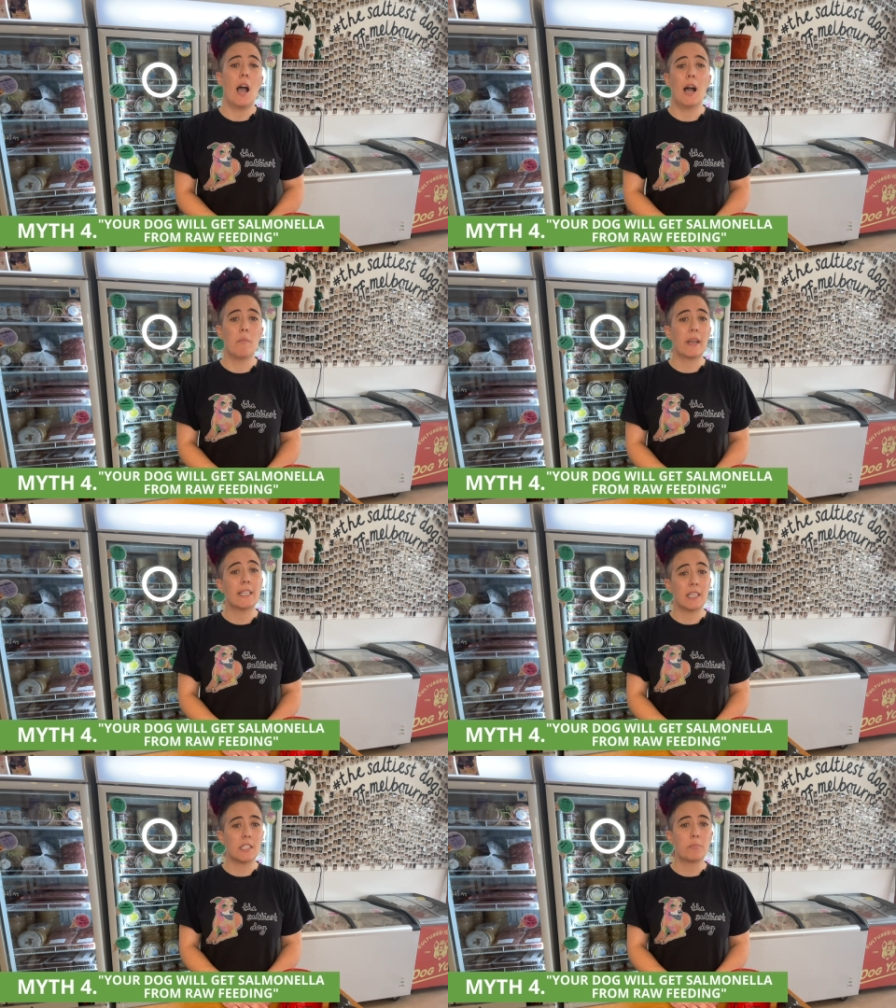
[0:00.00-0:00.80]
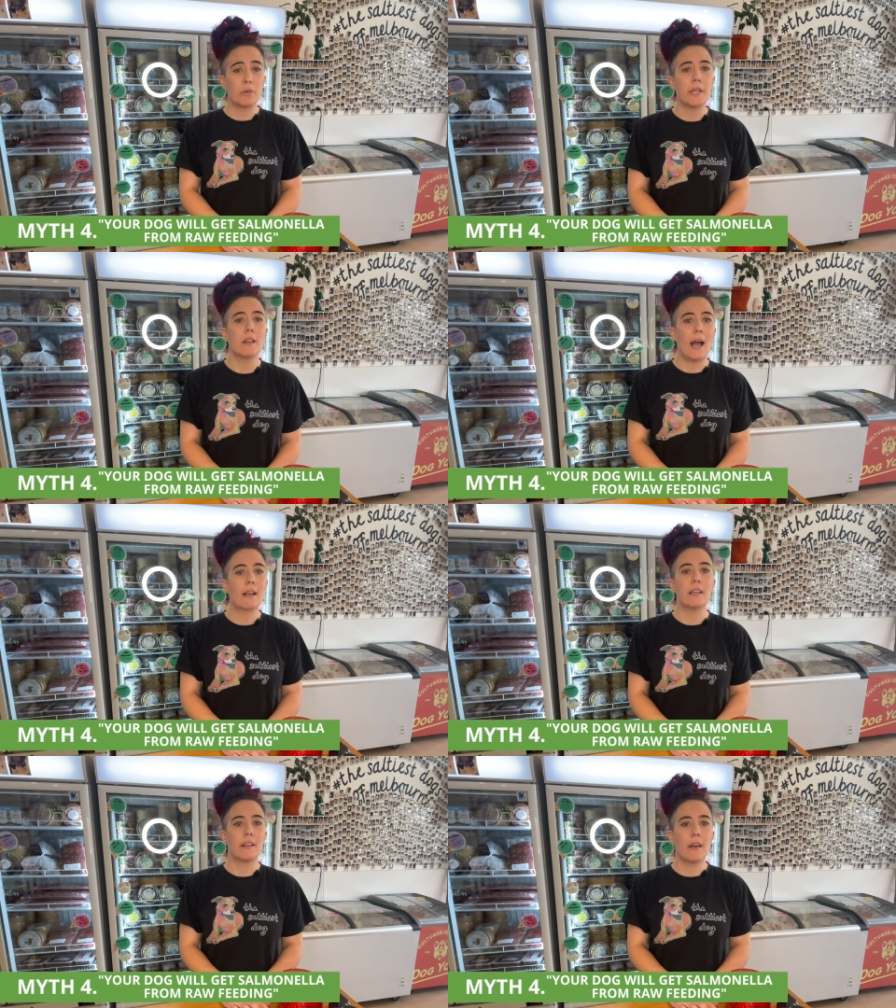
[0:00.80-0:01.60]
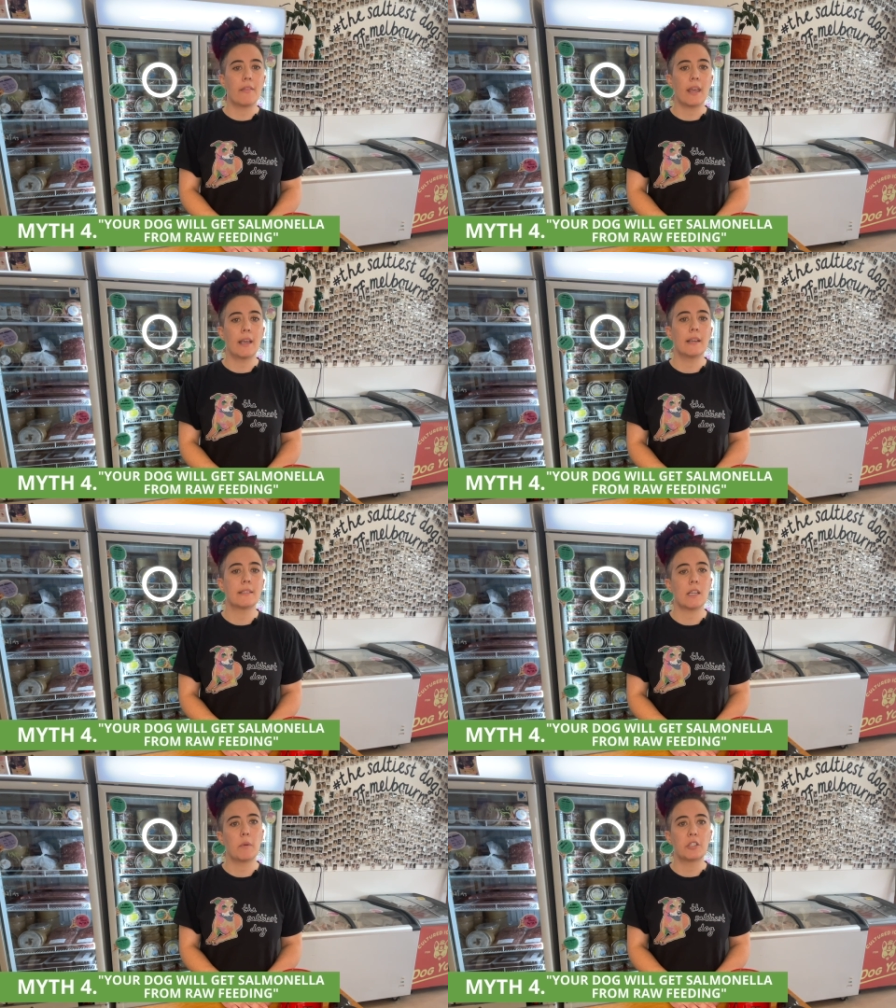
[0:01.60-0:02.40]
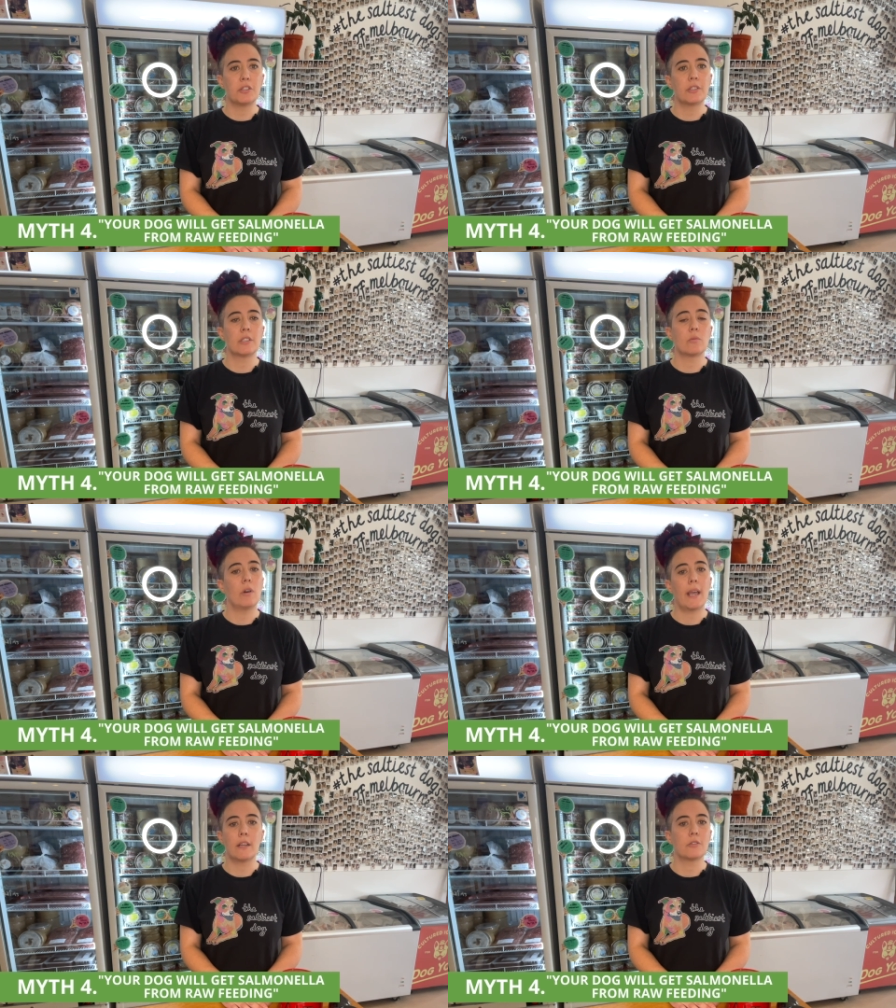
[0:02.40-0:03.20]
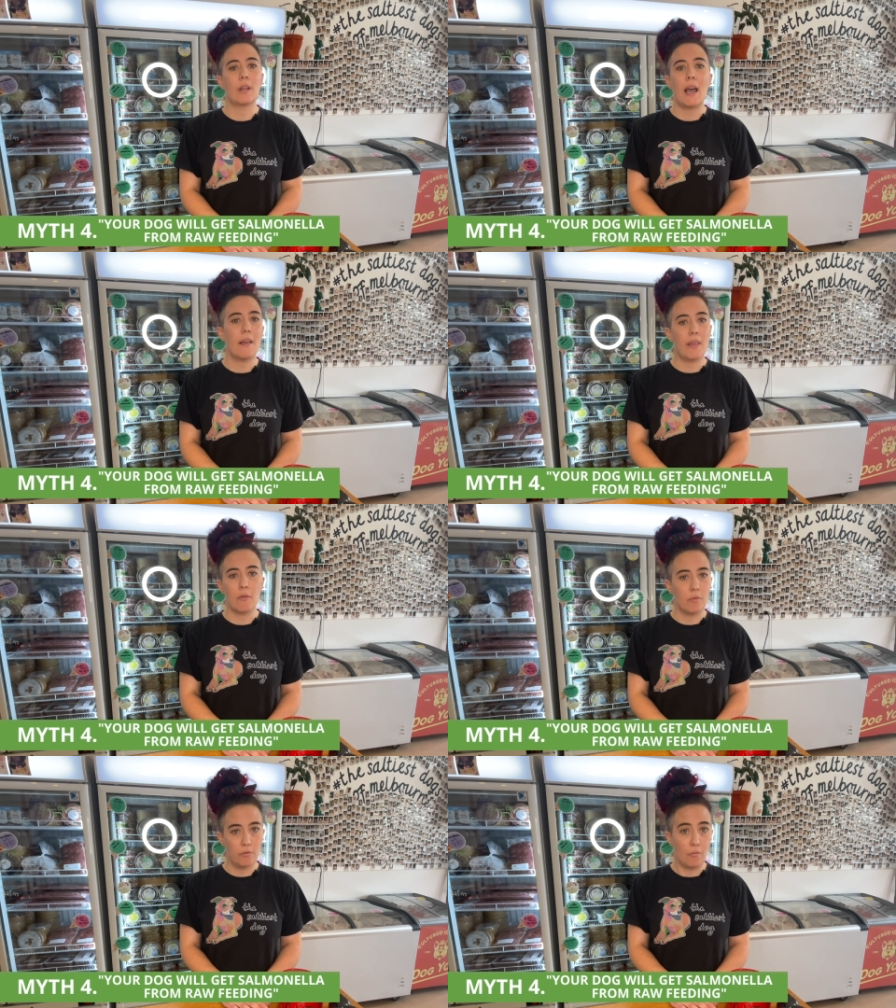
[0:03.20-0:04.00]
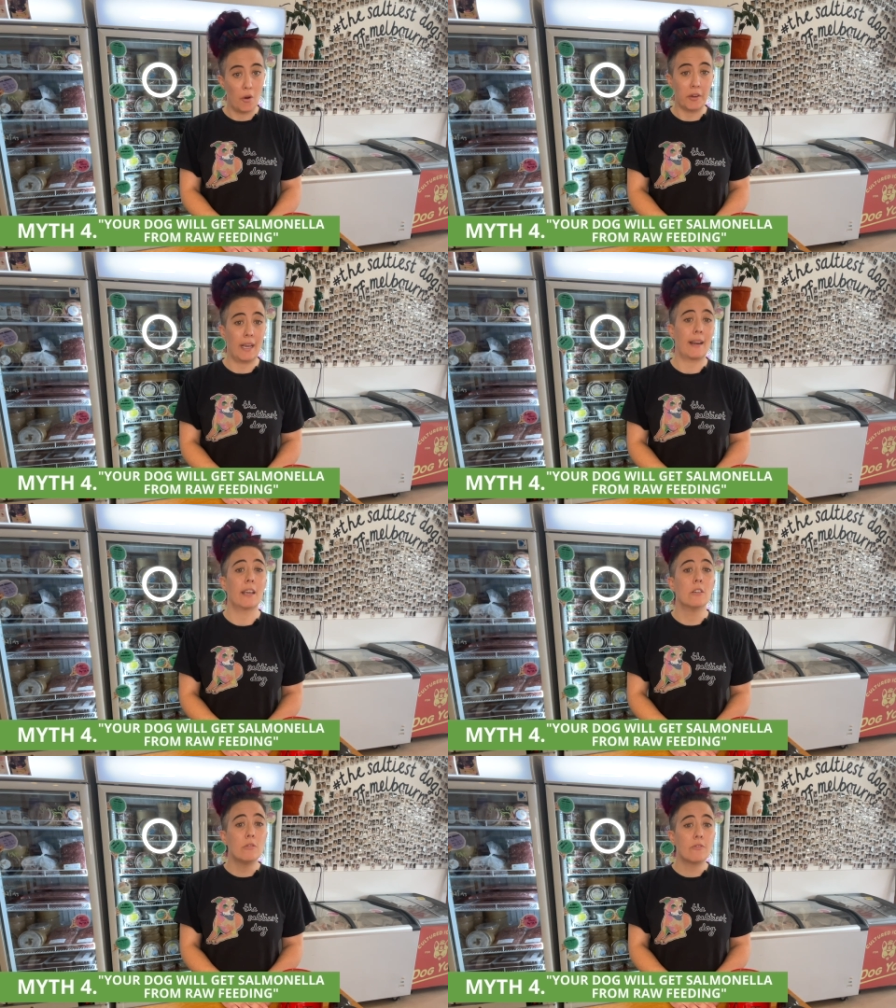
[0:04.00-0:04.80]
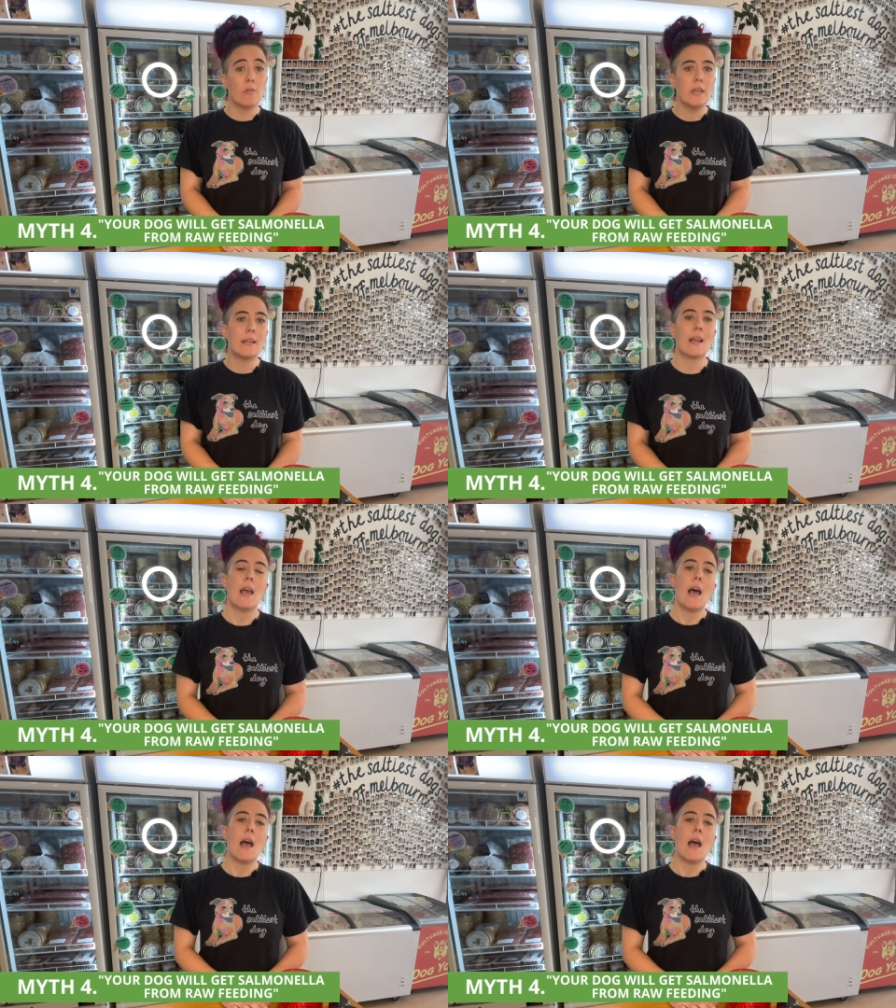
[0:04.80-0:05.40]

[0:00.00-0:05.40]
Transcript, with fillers: um, it's, it's pretty likely that their stomach juices will handle that and they will, won't get ill from it.